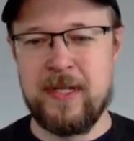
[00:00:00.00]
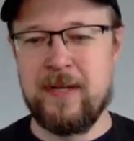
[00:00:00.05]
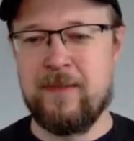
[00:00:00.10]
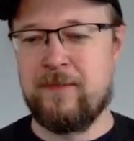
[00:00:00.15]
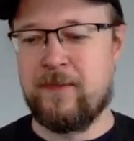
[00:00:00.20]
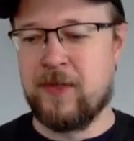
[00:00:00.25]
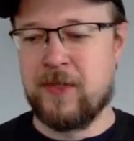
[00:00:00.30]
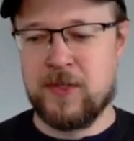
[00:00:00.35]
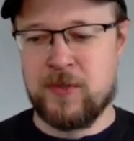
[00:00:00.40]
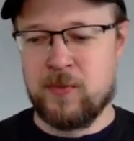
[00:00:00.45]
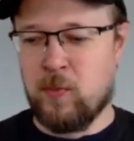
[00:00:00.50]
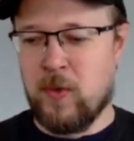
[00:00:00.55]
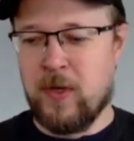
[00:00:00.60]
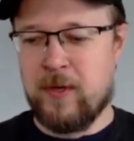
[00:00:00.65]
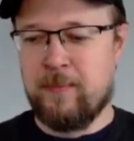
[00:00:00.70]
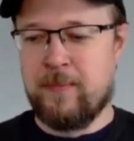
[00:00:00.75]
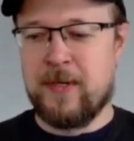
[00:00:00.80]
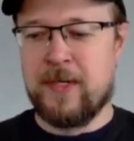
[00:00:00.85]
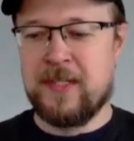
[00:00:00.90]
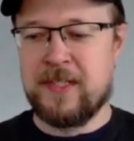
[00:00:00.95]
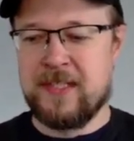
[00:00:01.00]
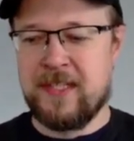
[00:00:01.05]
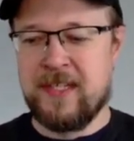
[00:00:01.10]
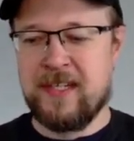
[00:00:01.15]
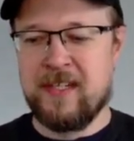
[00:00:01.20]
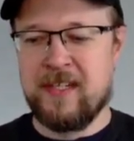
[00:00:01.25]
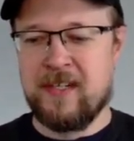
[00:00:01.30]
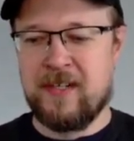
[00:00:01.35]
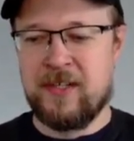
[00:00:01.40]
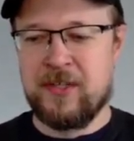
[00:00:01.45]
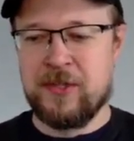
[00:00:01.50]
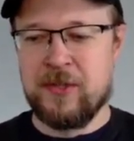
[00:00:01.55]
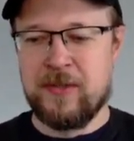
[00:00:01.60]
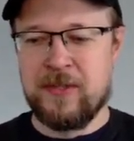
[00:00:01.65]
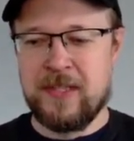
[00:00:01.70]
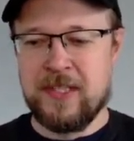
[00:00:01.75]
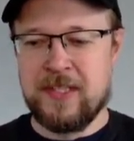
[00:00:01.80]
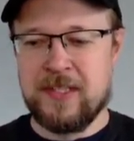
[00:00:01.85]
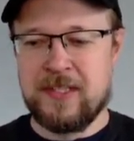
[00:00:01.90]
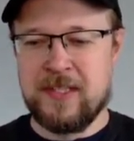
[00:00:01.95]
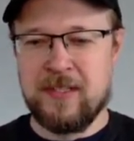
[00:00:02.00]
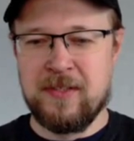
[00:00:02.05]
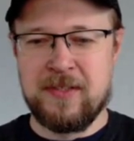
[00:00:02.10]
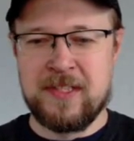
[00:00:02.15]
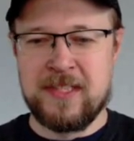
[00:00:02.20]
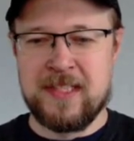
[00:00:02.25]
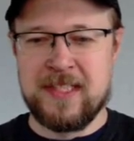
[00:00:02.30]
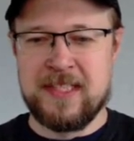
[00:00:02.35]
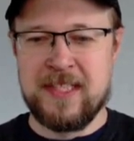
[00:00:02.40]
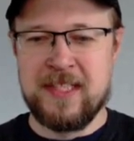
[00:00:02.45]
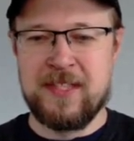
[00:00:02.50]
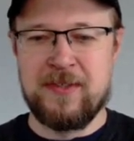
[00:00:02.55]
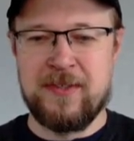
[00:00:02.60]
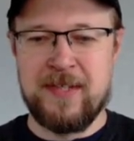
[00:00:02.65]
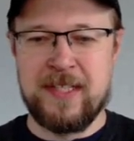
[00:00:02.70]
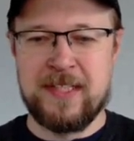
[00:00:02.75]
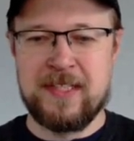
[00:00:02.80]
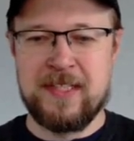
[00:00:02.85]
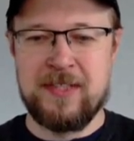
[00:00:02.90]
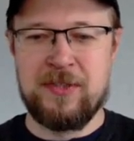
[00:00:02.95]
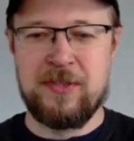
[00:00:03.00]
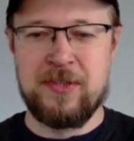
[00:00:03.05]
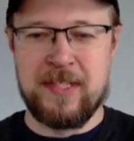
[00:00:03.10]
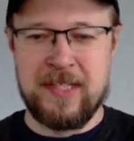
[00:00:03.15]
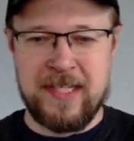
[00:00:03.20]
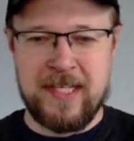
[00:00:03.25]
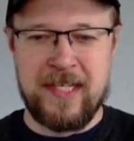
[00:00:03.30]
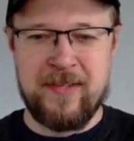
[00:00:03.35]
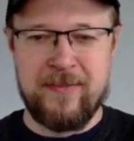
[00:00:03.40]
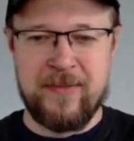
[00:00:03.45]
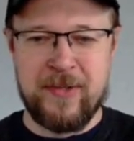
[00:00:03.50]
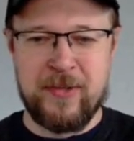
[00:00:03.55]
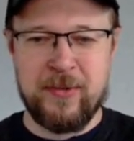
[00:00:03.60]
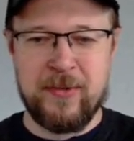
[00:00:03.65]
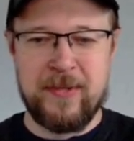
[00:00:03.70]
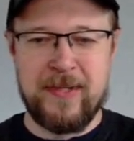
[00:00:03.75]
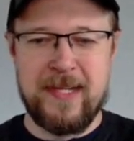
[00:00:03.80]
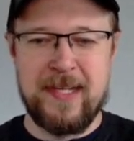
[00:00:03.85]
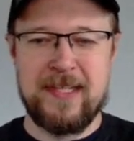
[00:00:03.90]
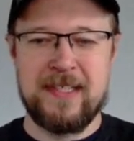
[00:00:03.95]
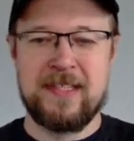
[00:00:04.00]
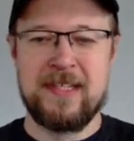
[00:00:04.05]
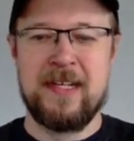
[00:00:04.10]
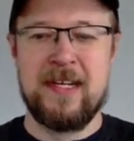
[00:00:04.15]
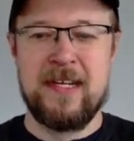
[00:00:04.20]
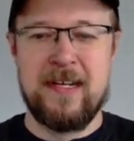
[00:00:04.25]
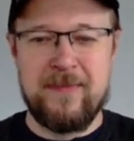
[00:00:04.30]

If there's one person in a large audience that looks disinterested, you can kind of ignore that.